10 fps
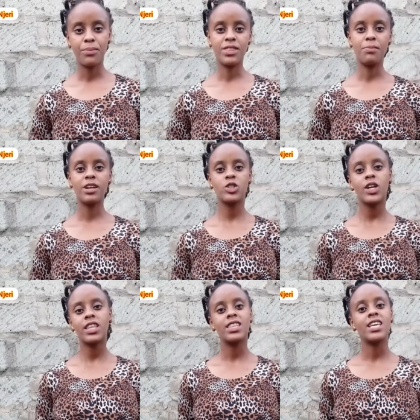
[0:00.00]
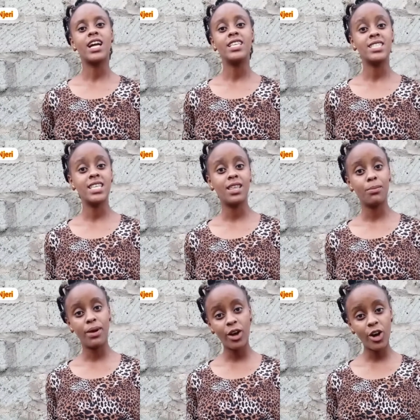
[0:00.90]
They make sure that they can see the
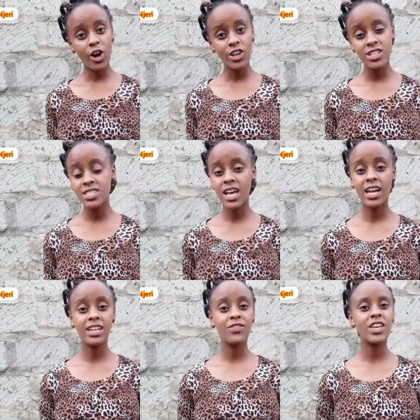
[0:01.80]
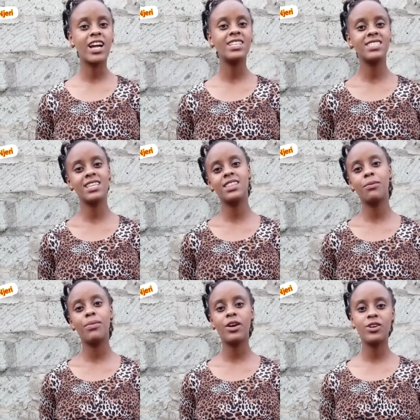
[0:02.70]
beacons, and if they can't see the
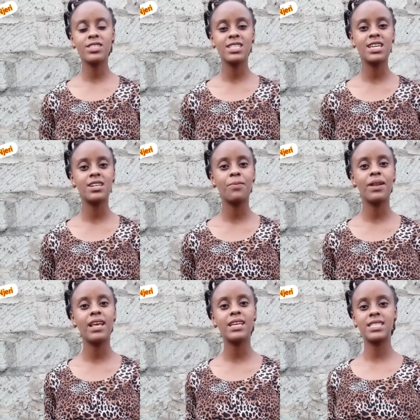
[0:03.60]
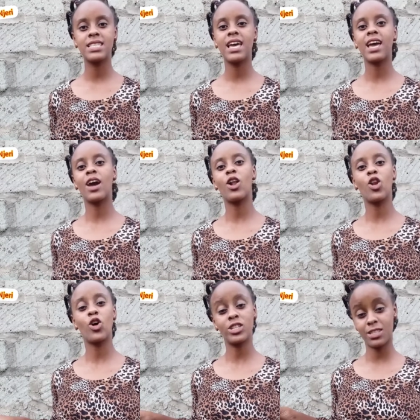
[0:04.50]
beacons, they replace the
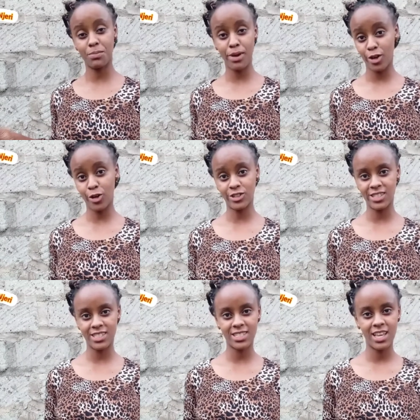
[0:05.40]
lost beacons.